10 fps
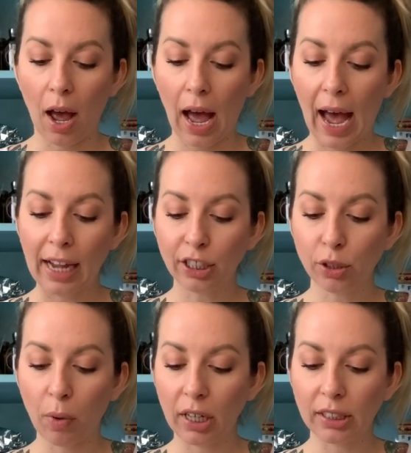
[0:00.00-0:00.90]
I just
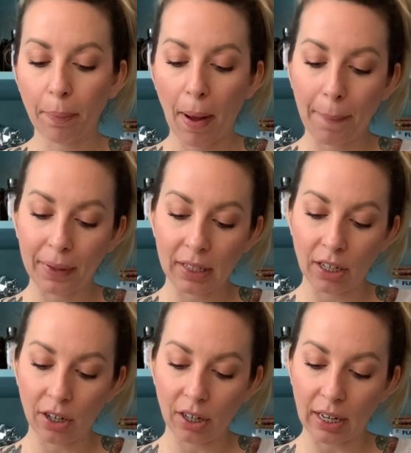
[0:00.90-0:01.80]
wanted to pop on
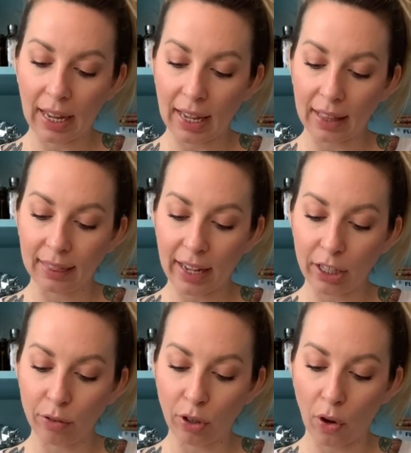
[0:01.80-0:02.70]
here and let you
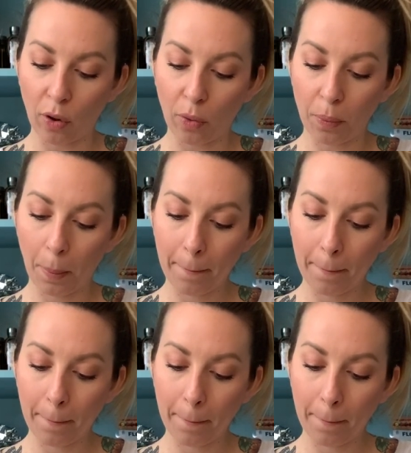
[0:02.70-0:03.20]
know,